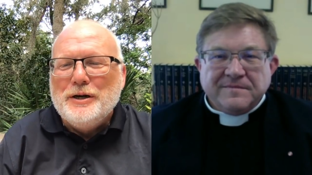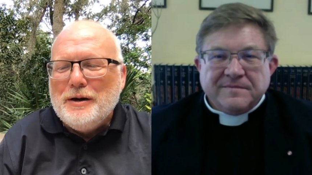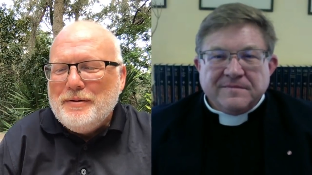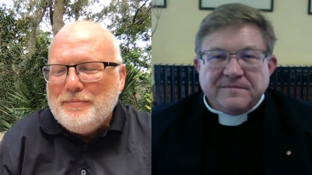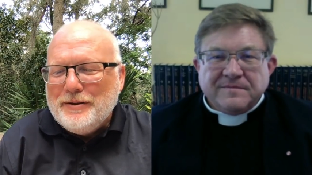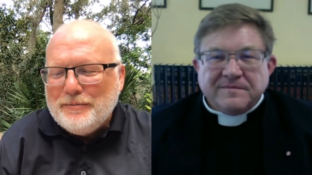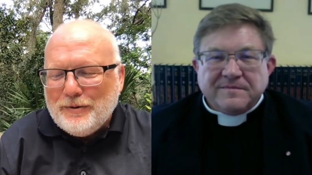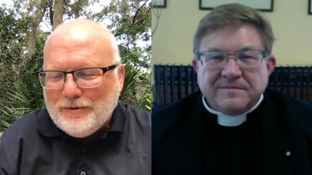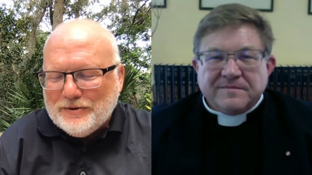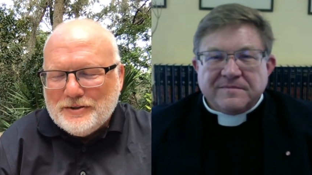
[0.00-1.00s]
Speaker 1: coming up in the
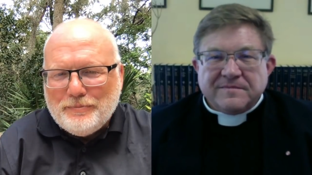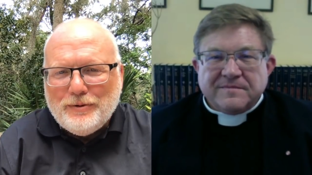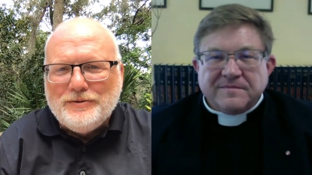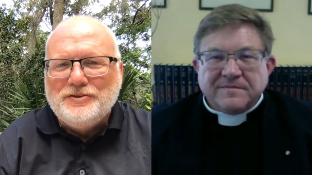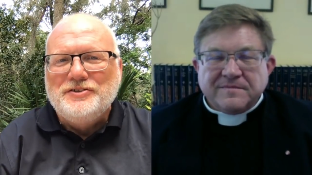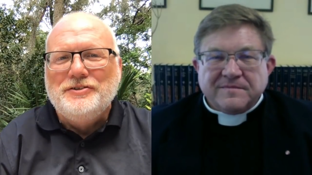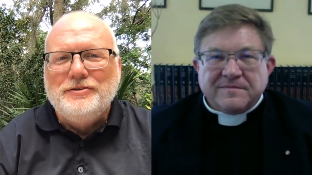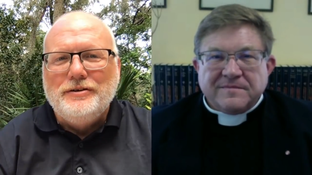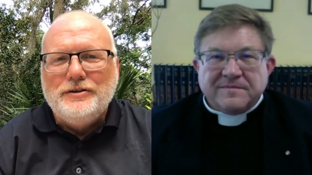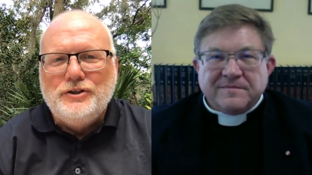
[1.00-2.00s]
polls. The
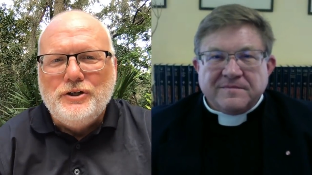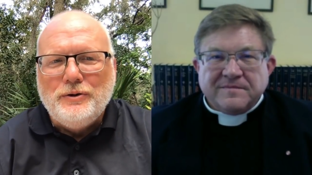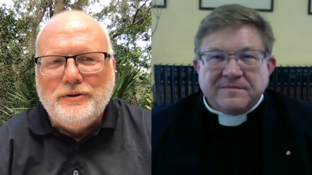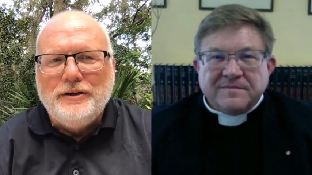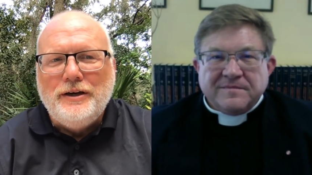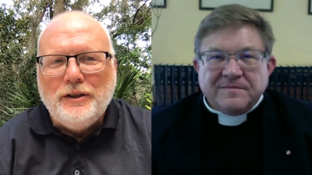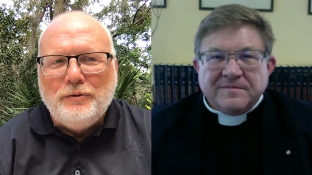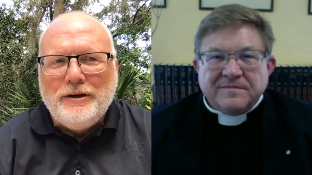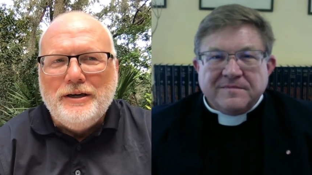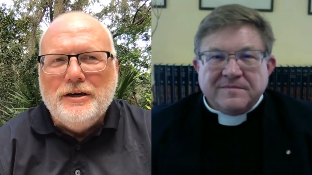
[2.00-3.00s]
polls showed that
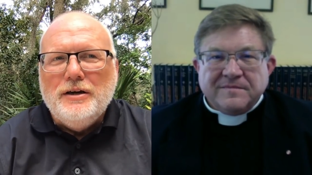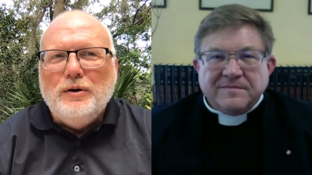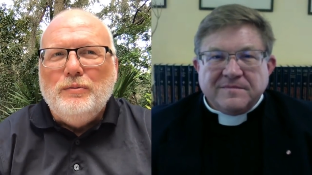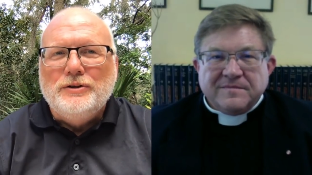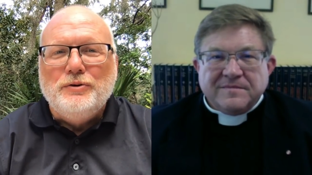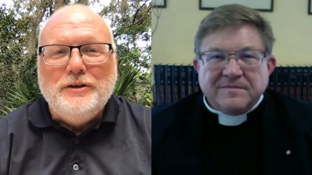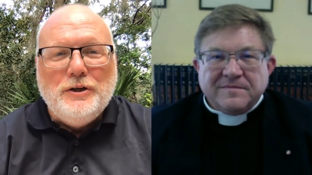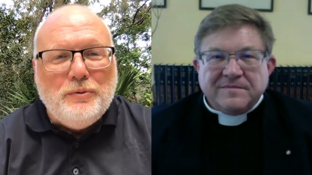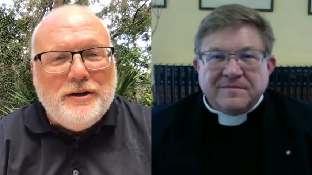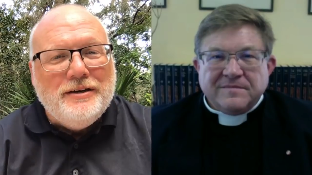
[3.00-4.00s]
Hillary was going
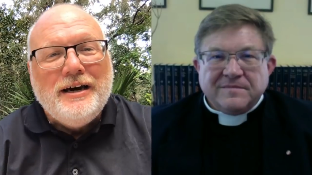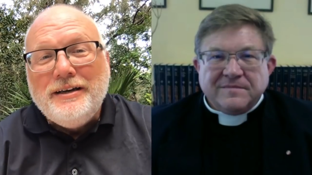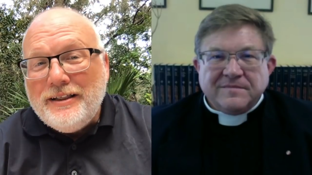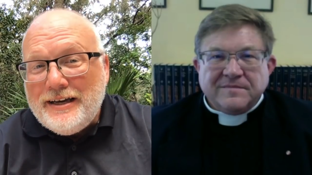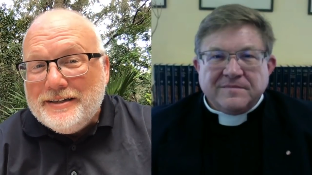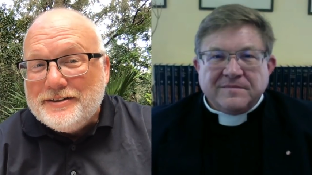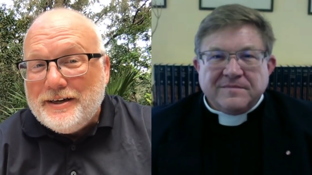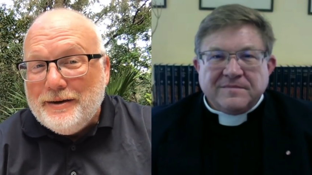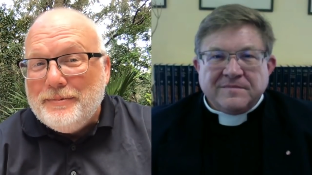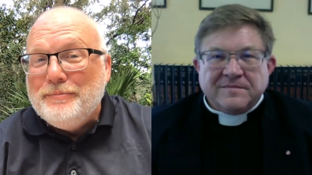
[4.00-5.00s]
to win, not in a
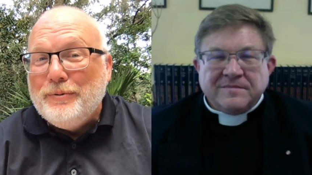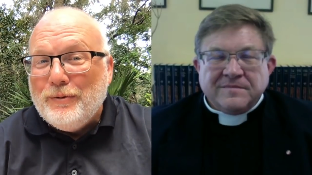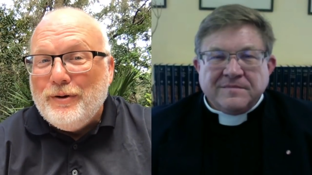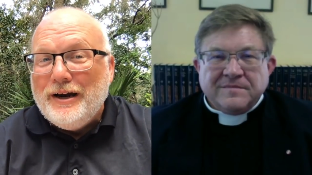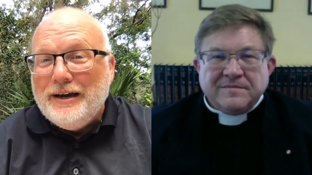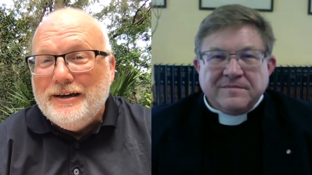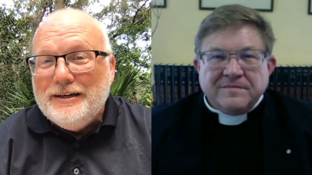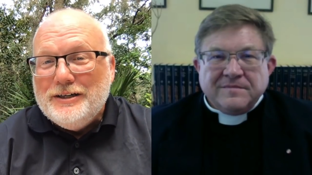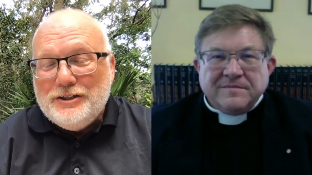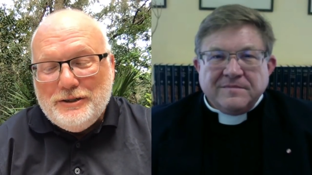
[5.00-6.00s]
landslide, but boy,
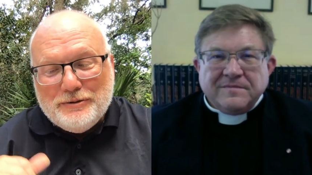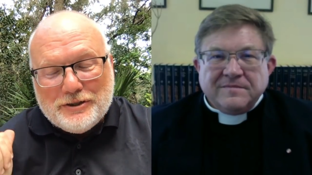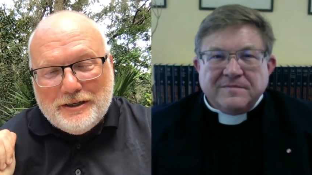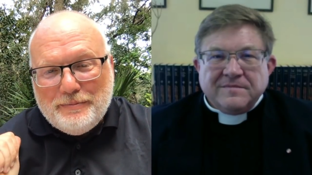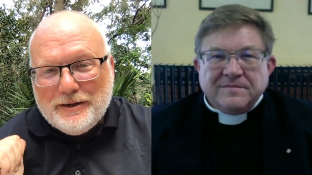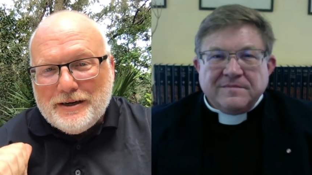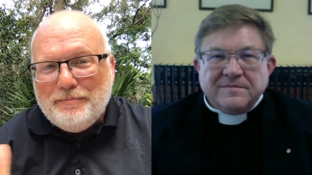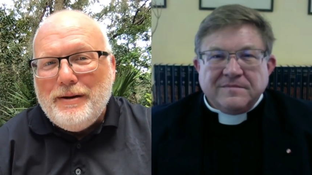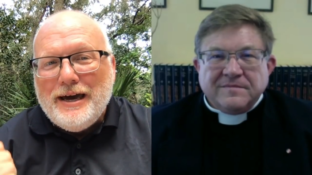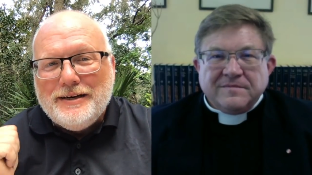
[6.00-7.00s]
she was going to pick
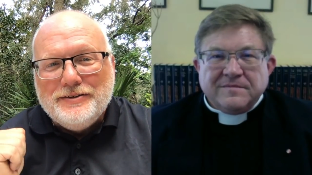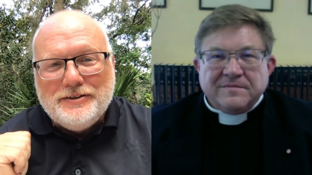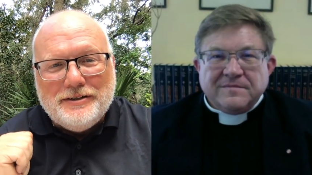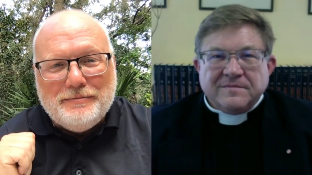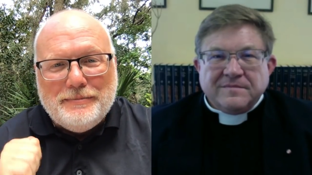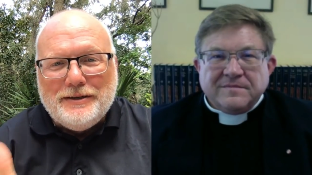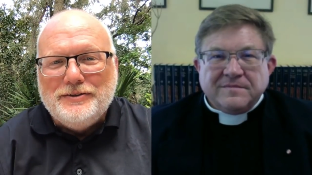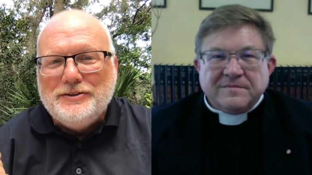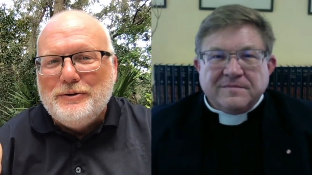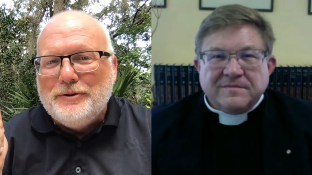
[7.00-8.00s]
up Madison,
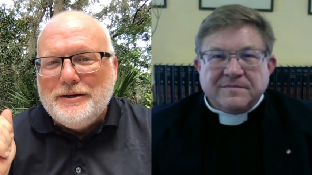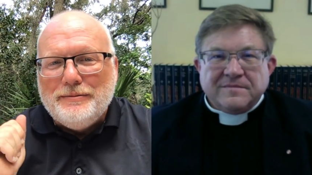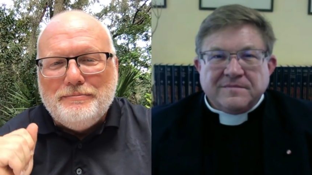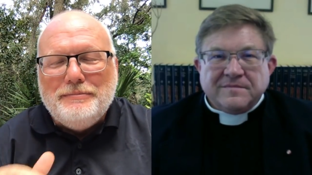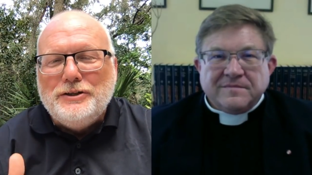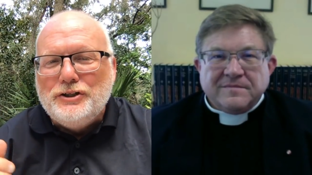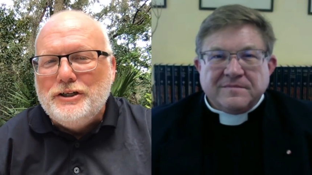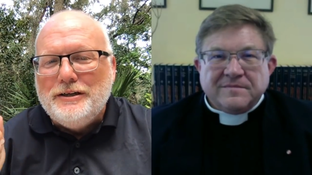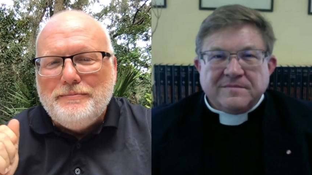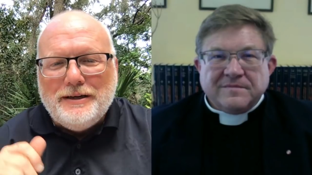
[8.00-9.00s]
Minnesota,
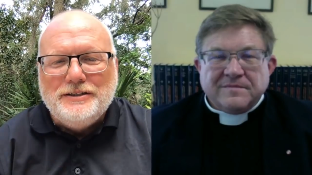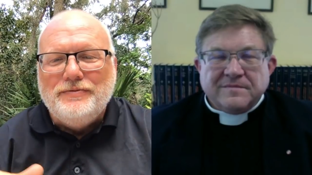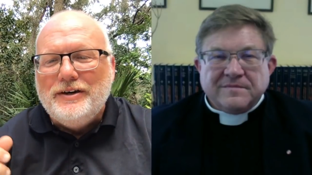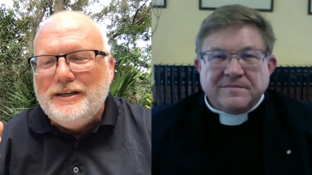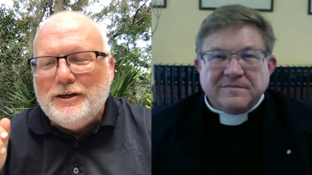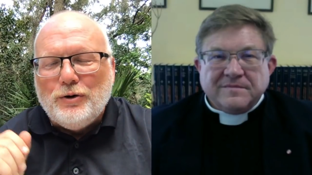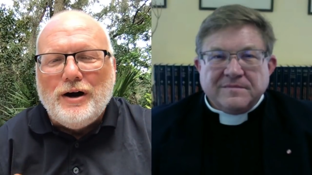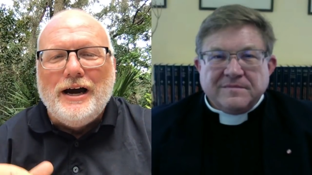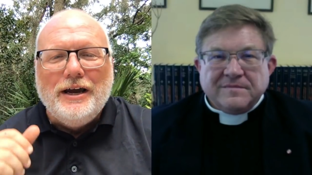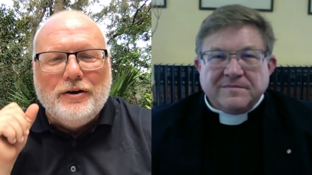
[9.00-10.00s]
Michigan, Pennsylvania,
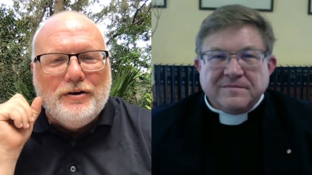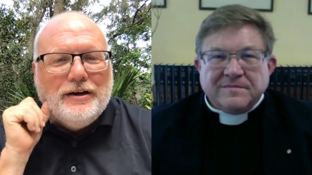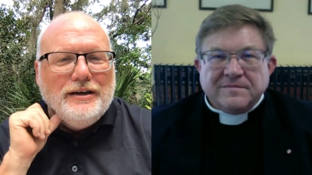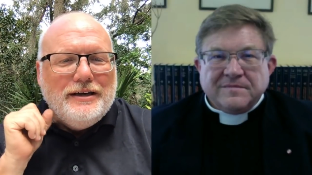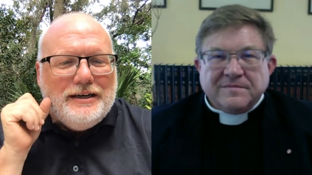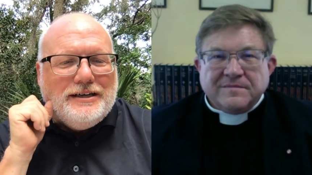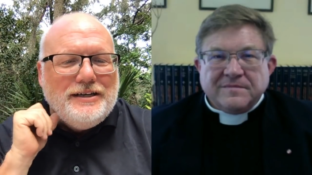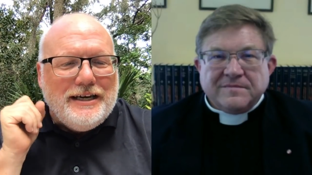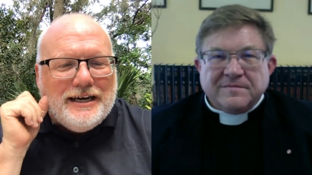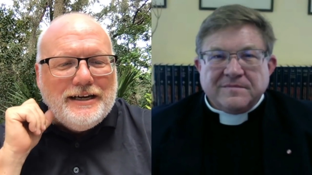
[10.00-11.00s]
Ohio,
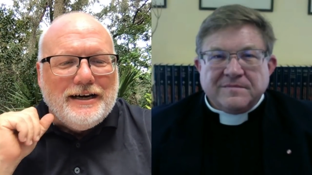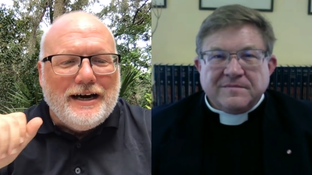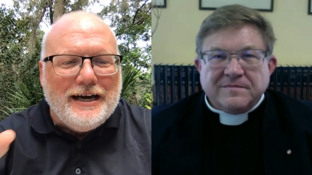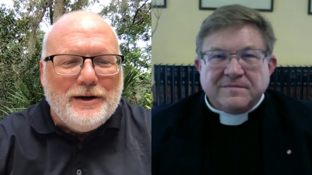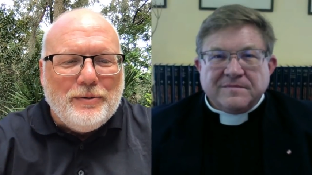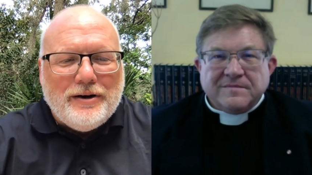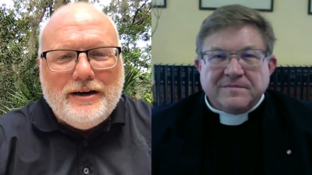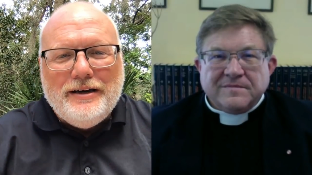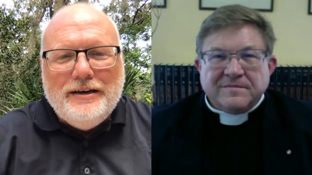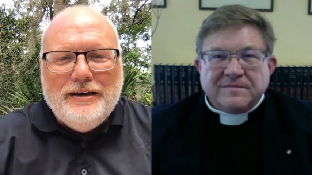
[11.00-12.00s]
Indiana,
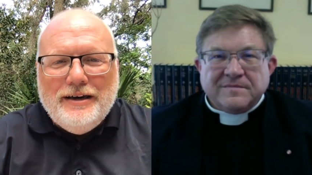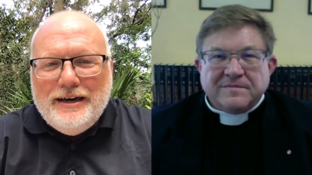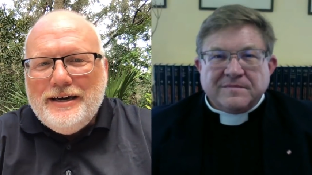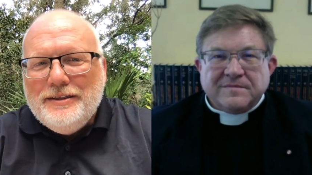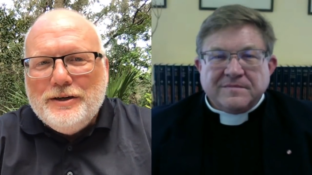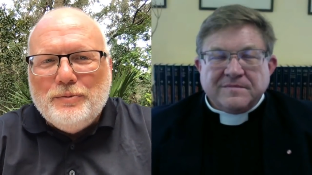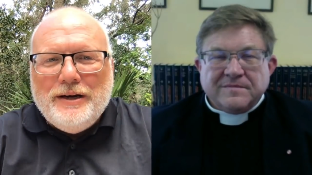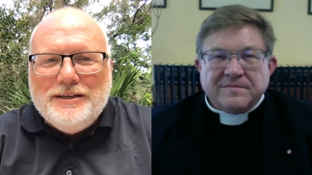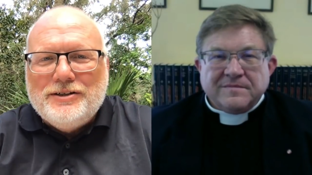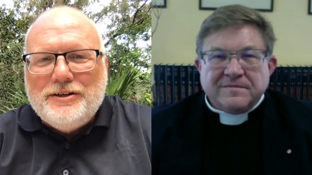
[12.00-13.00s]
Iowa, and the
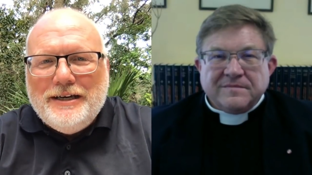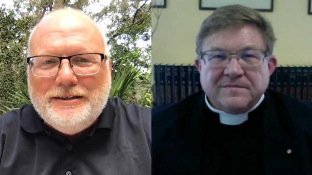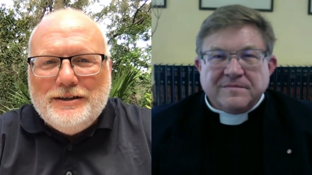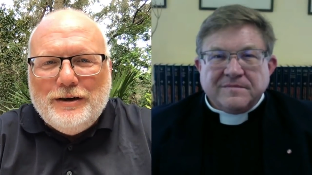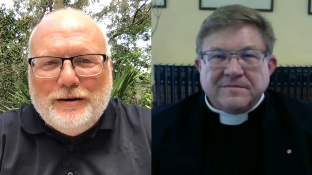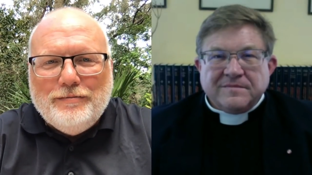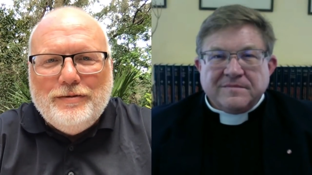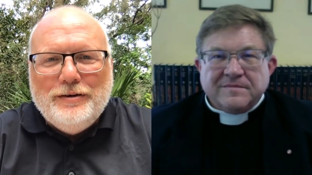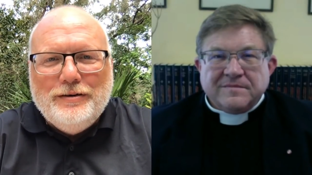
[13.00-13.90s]
great state of